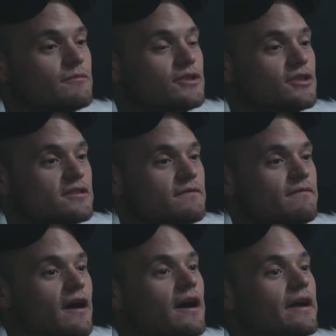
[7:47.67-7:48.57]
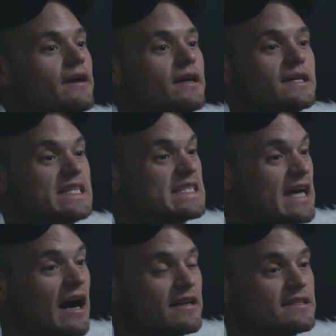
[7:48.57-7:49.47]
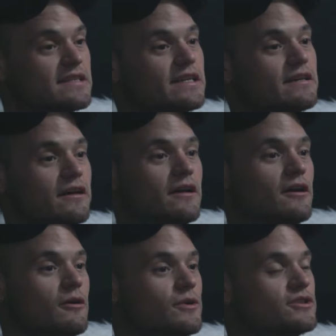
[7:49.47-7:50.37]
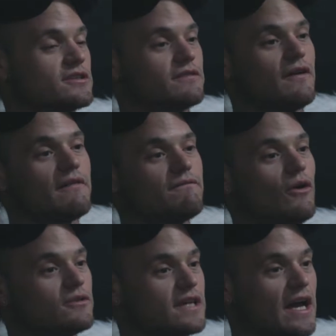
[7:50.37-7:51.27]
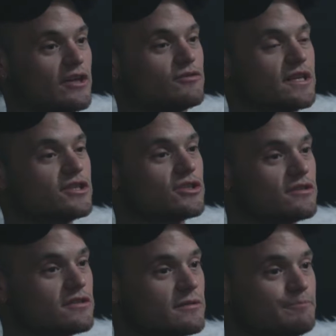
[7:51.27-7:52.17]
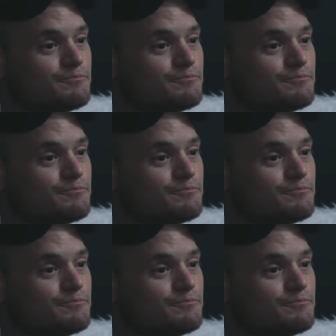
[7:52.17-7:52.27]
we justify dishonesty, we justify false accusations,